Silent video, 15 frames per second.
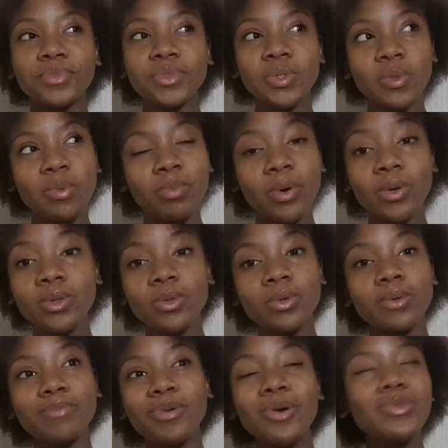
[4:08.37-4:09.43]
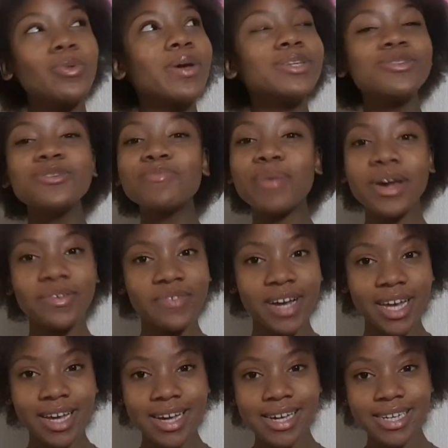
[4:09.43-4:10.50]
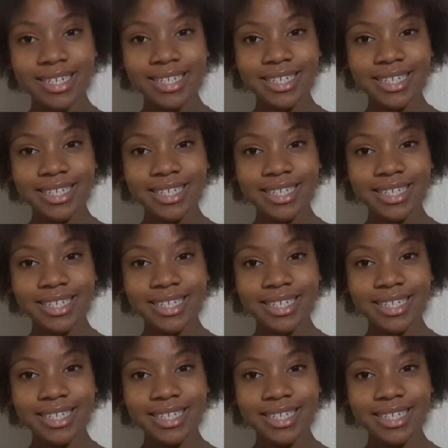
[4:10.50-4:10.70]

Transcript: So both both ways could backfire.